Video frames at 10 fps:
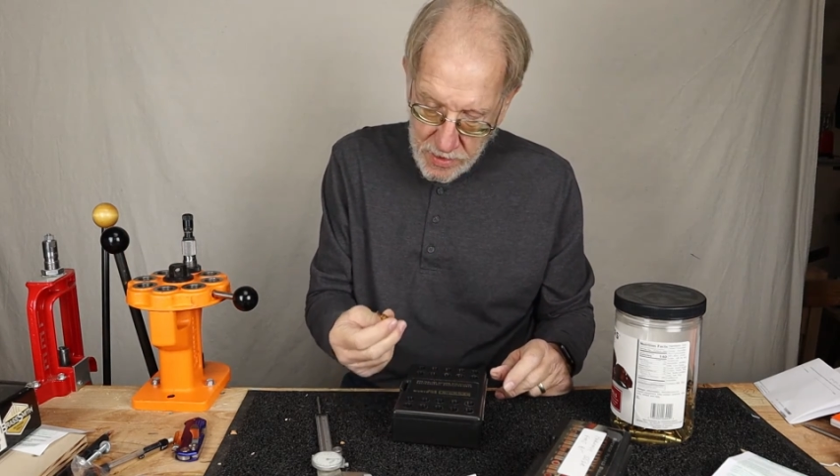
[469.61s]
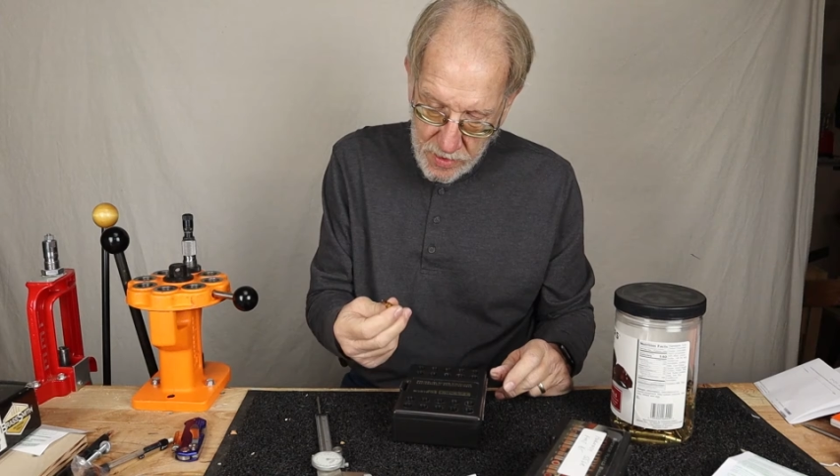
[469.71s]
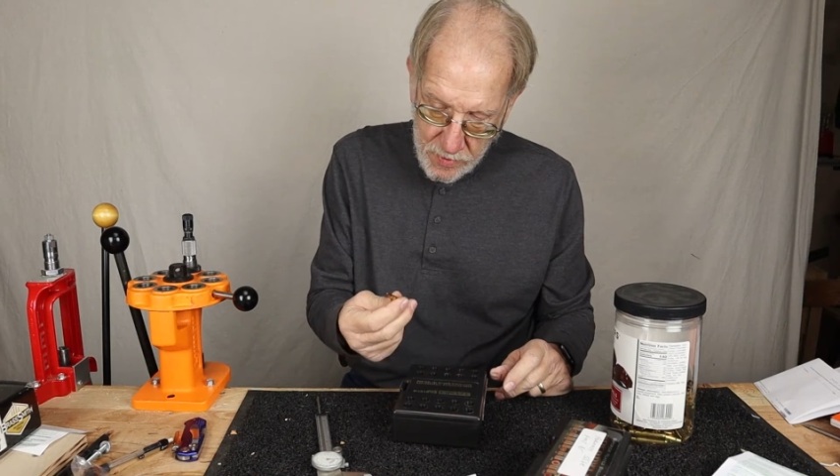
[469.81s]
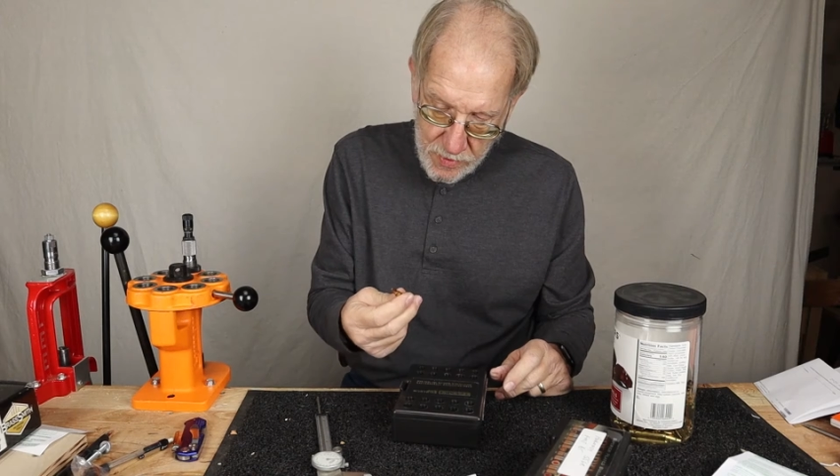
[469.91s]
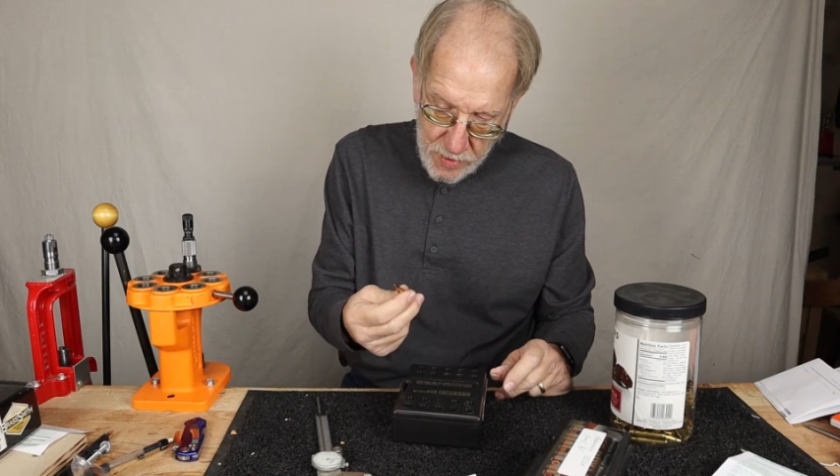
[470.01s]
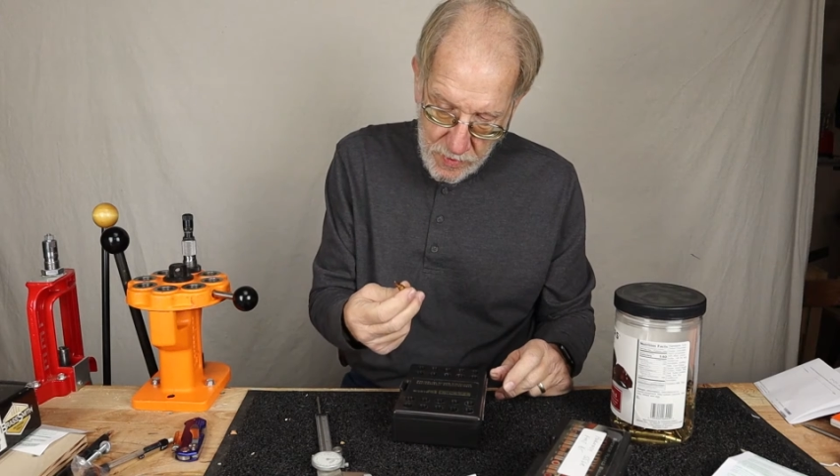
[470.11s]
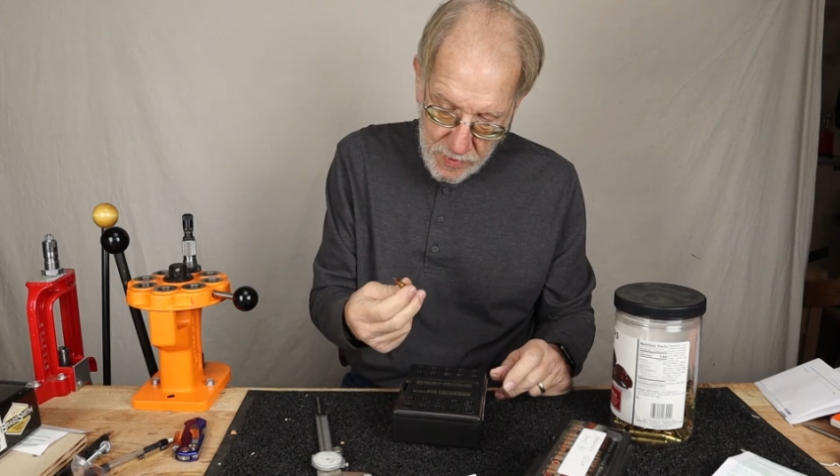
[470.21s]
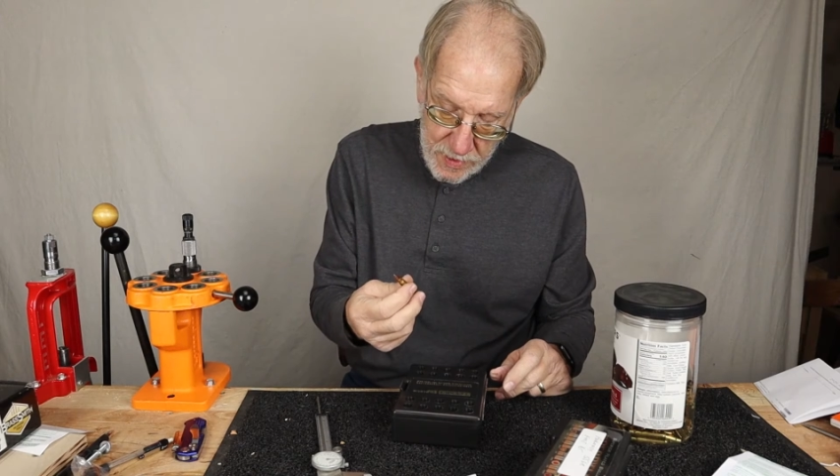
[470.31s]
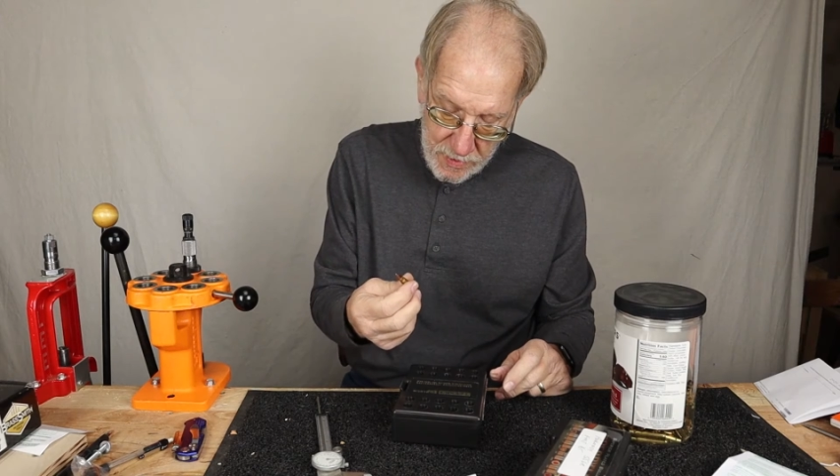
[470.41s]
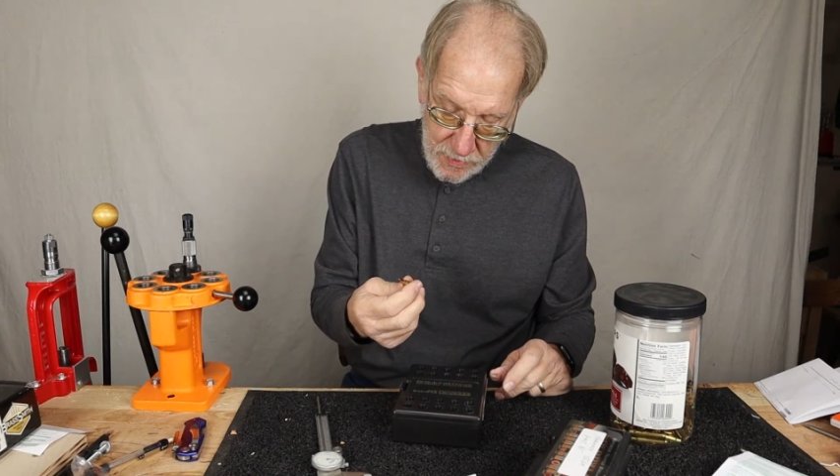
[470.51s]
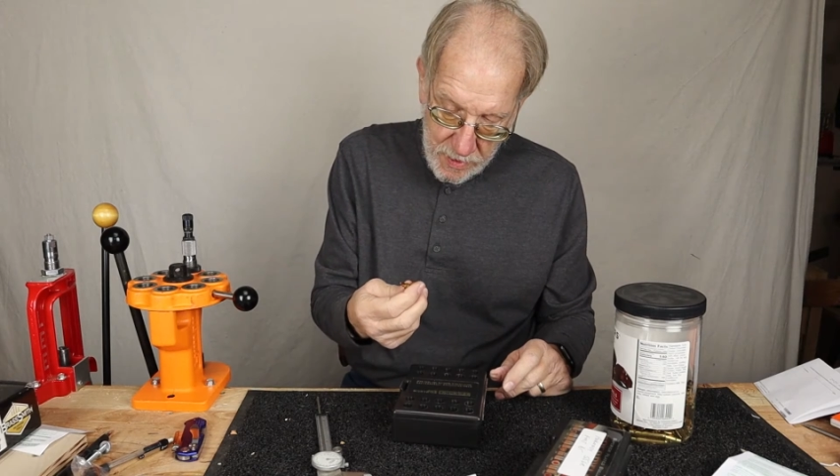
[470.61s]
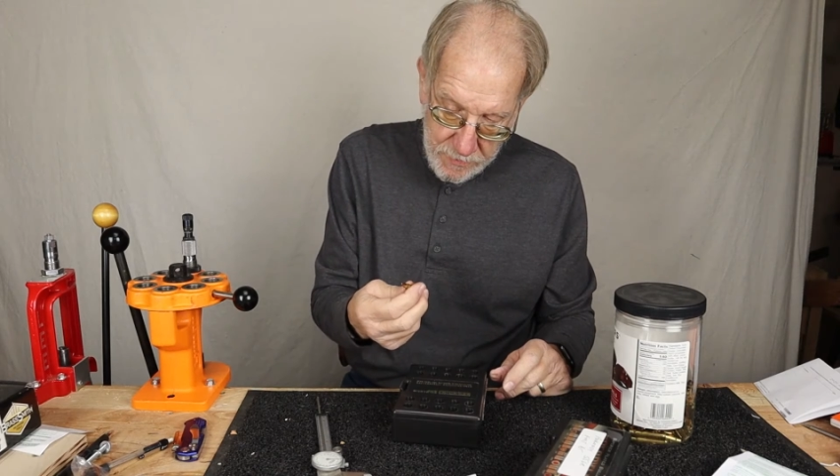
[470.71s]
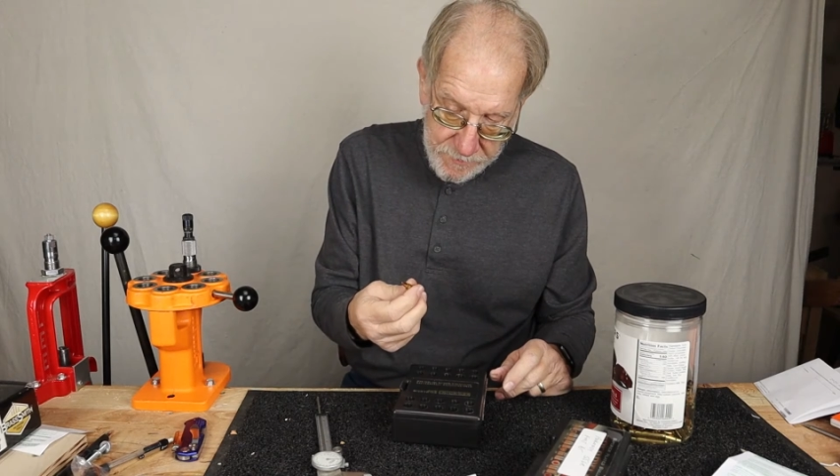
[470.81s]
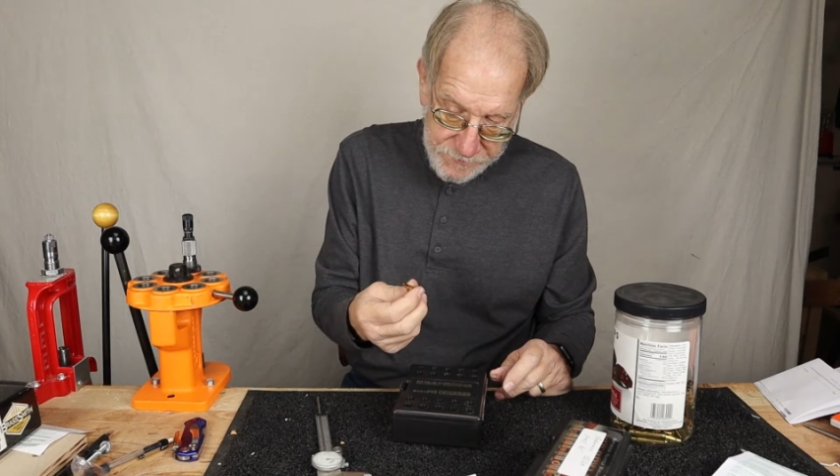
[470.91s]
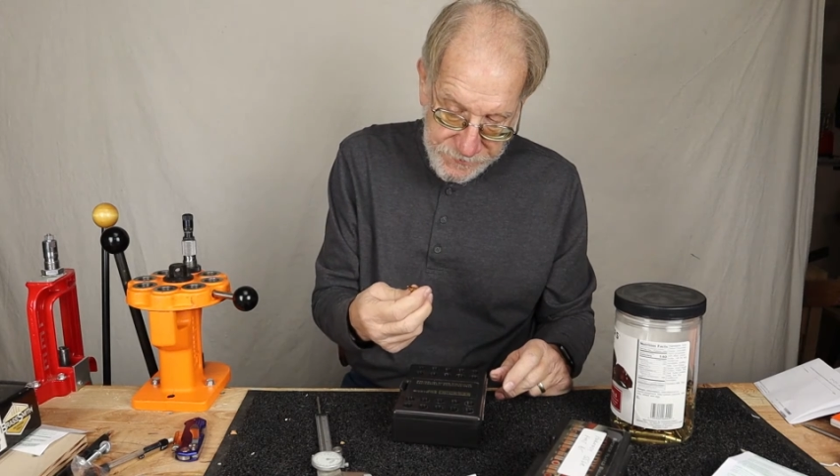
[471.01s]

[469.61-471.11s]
220.